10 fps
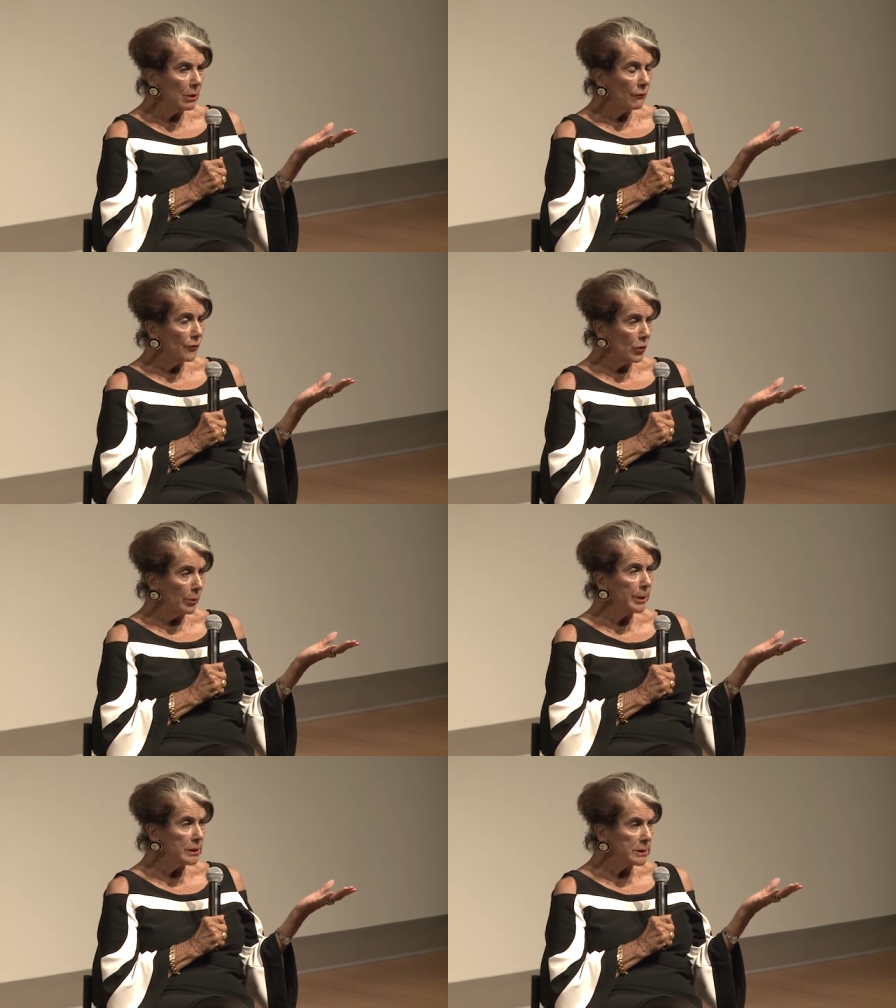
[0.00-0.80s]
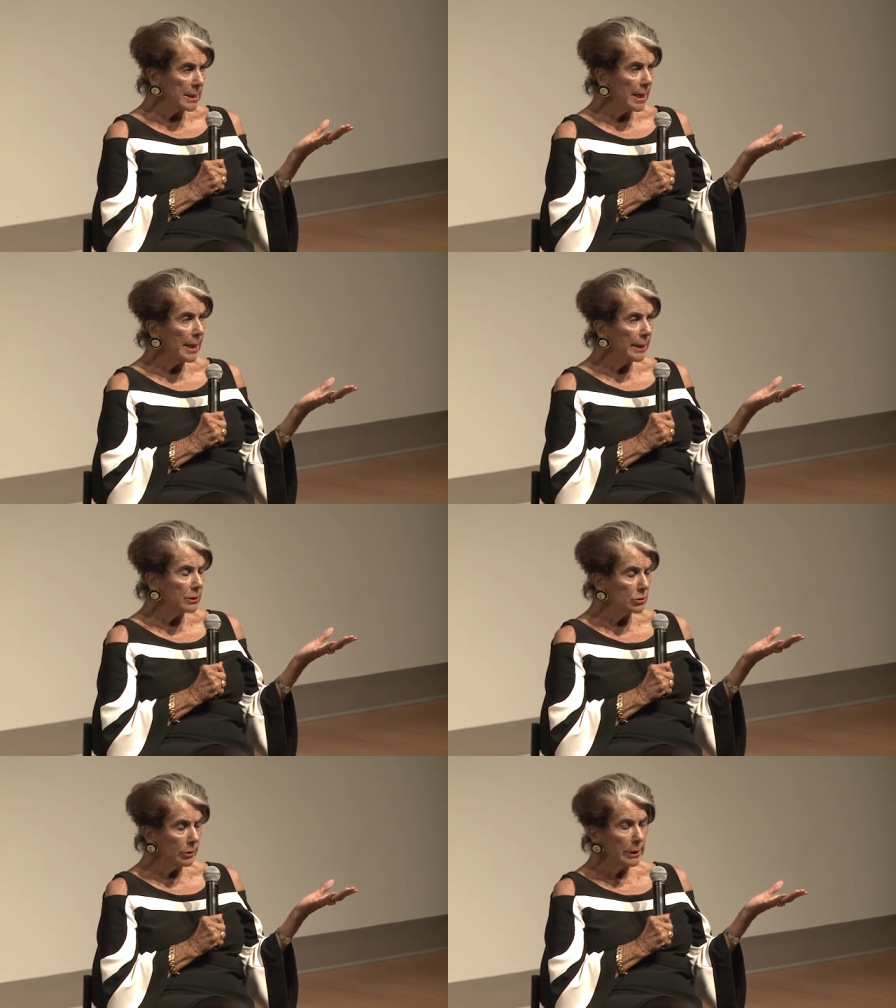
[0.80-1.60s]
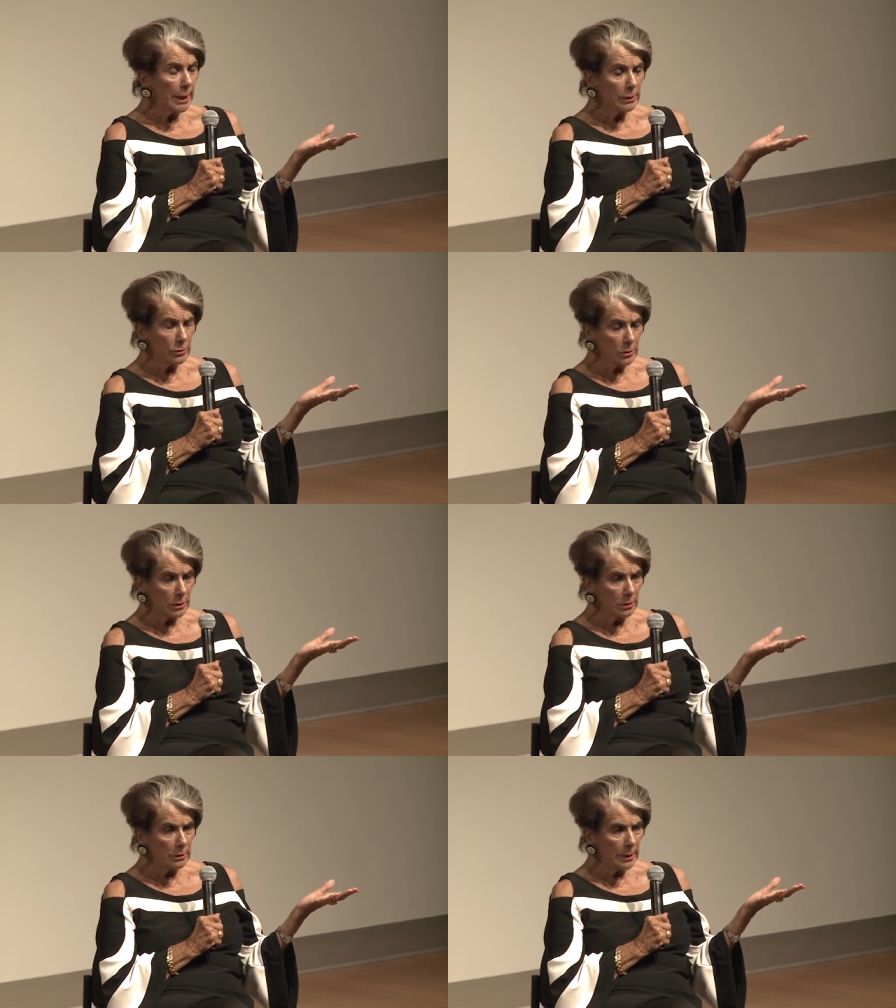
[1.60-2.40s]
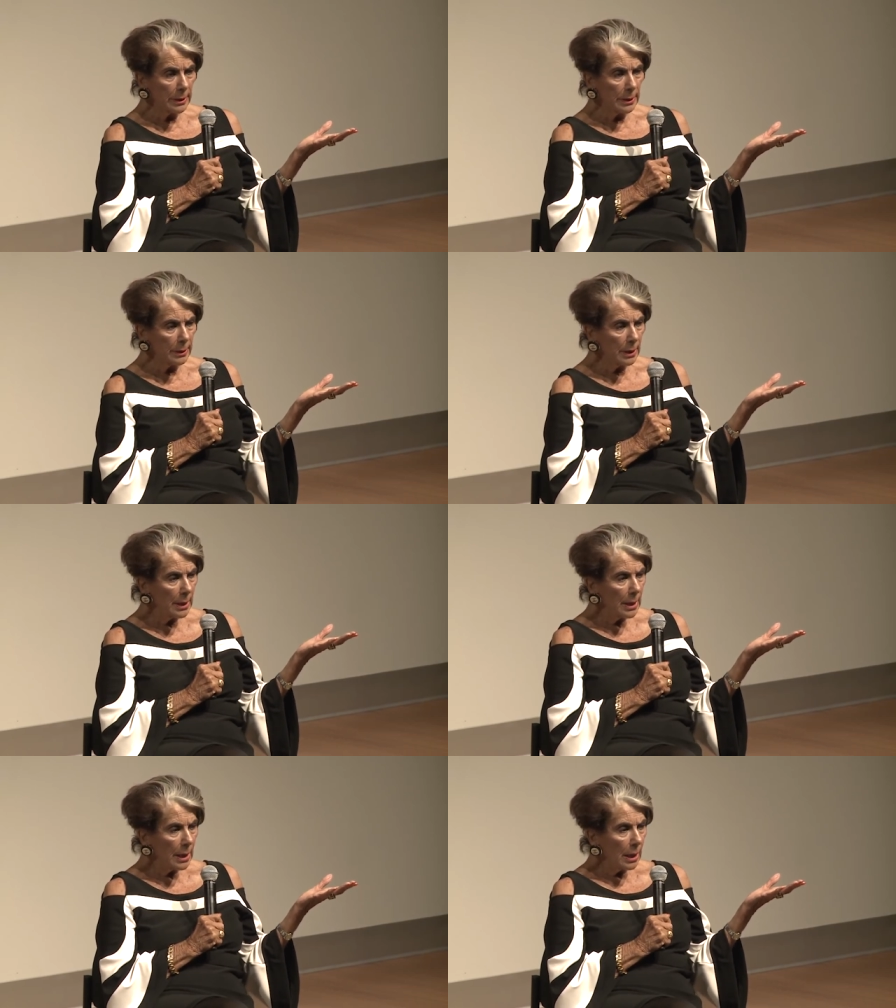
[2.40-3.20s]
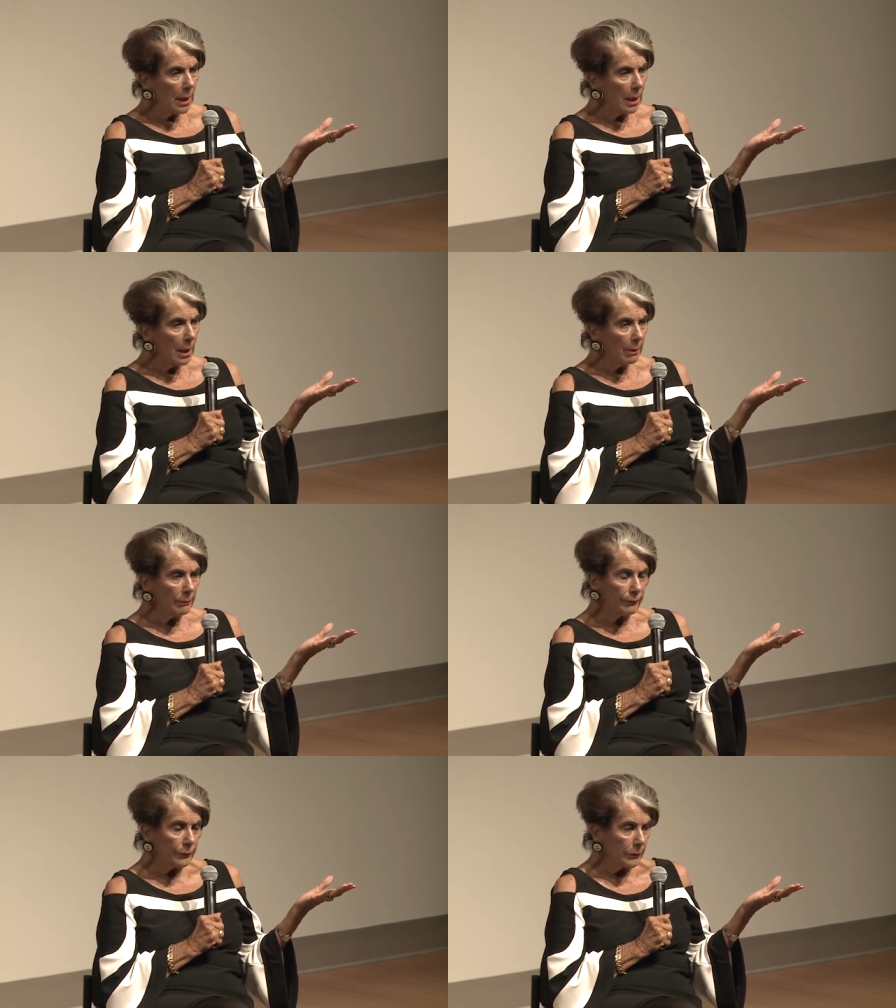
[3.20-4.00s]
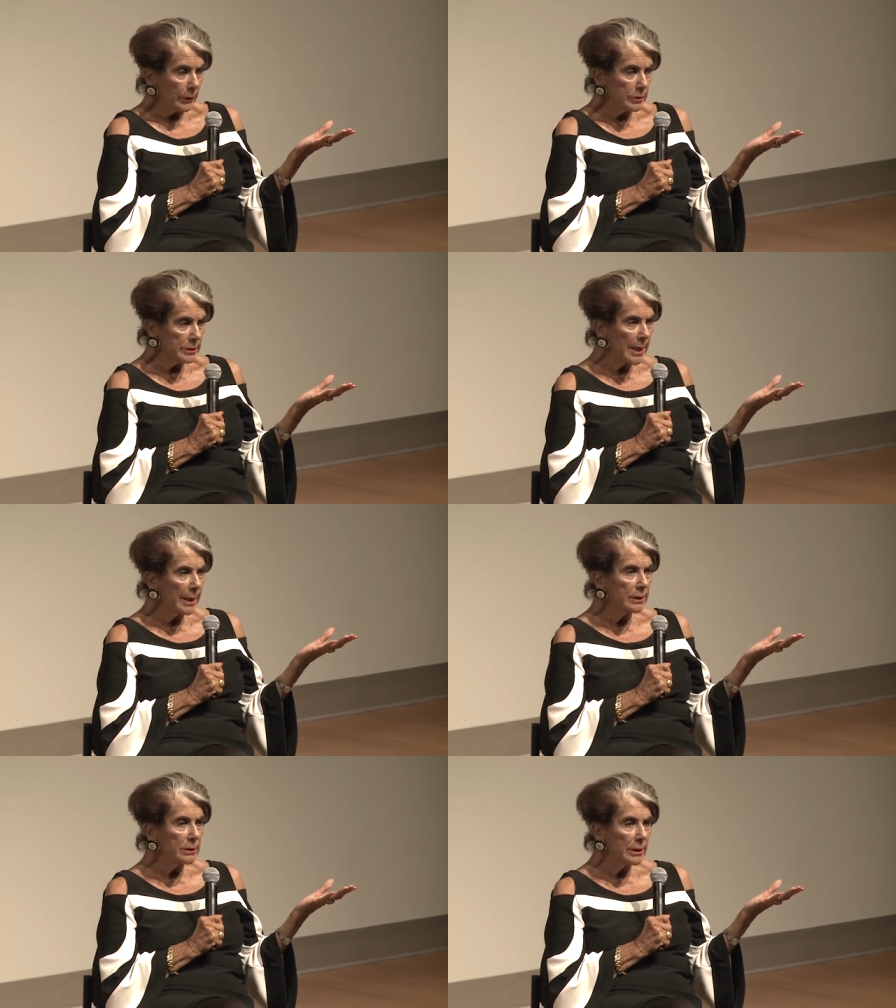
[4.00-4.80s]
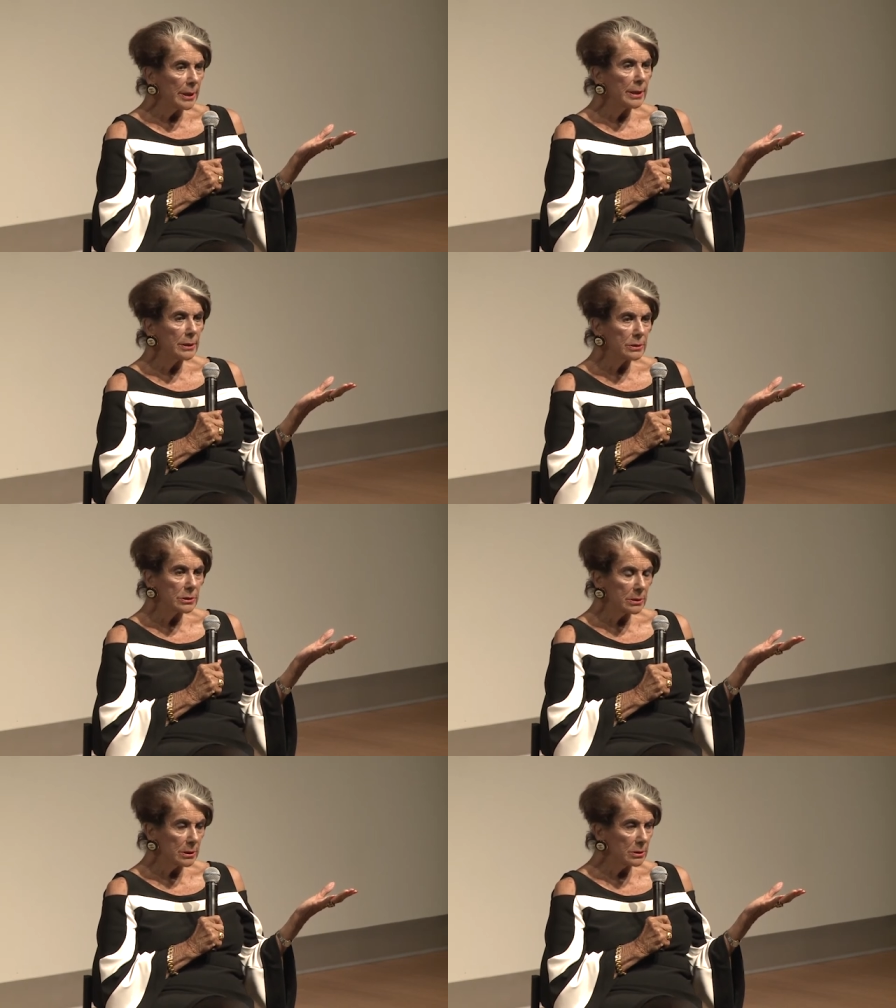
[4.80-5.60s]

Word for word: forming SAG, Screen Actors Guild, and SAG today is